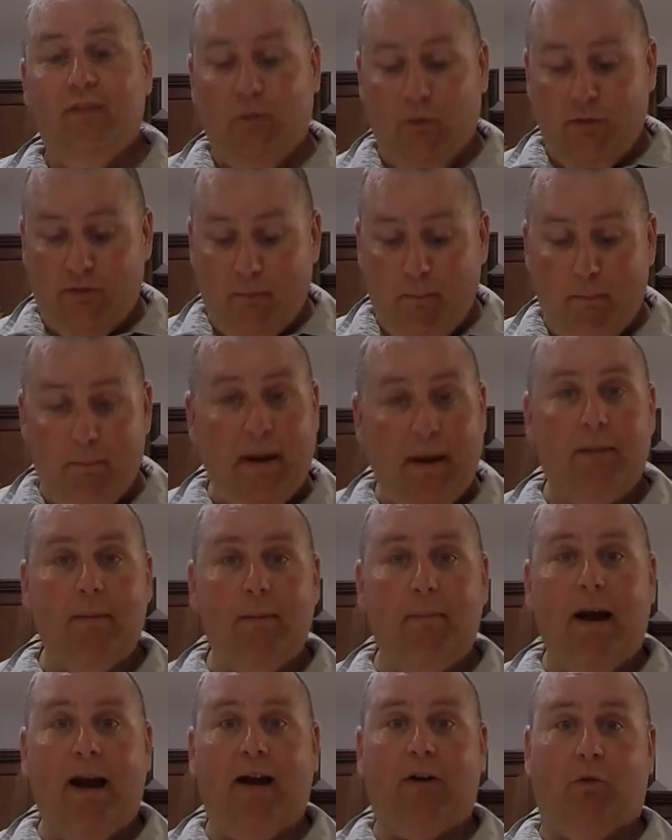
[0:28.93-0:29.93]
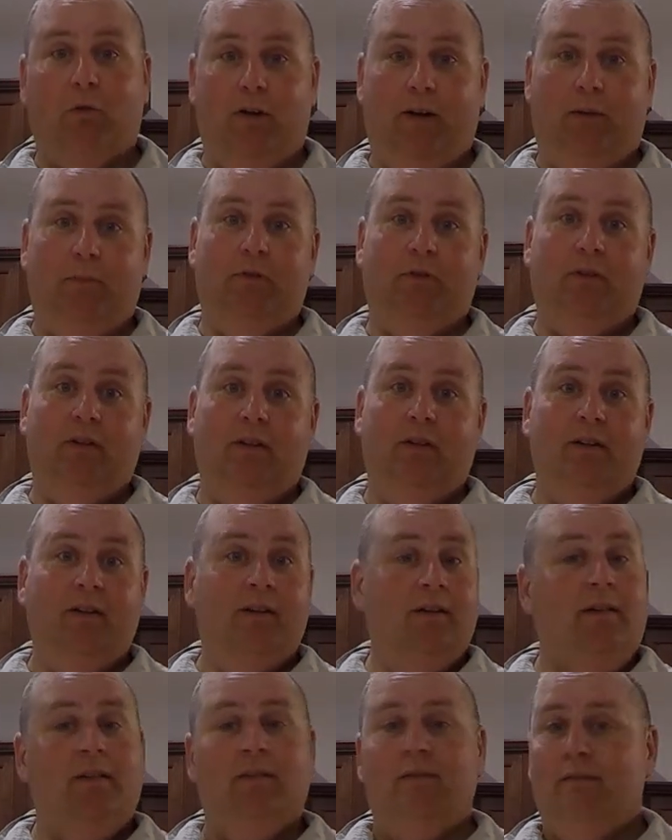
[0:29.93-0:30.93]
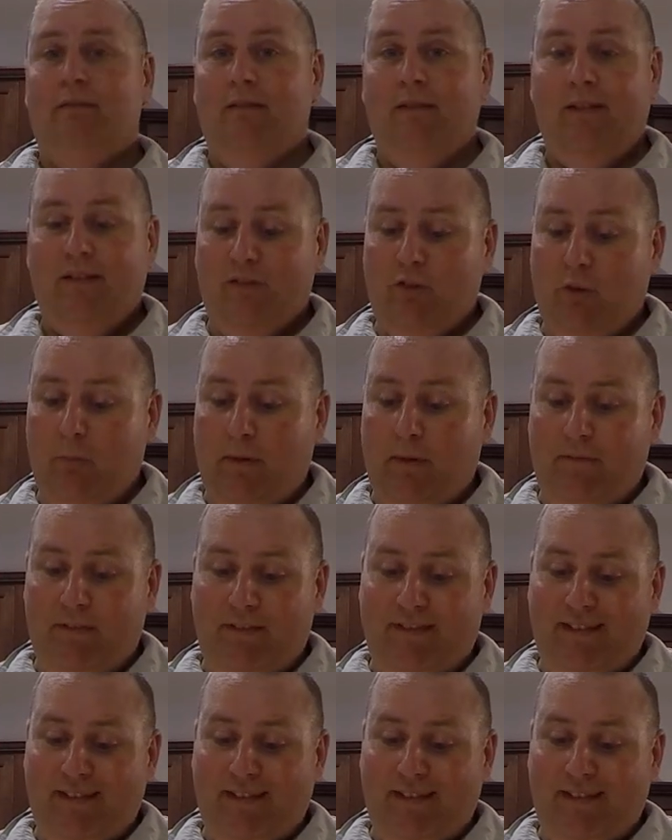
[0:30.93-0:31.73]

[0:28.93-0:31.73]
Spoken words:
doing some baby back ribs. It's going to be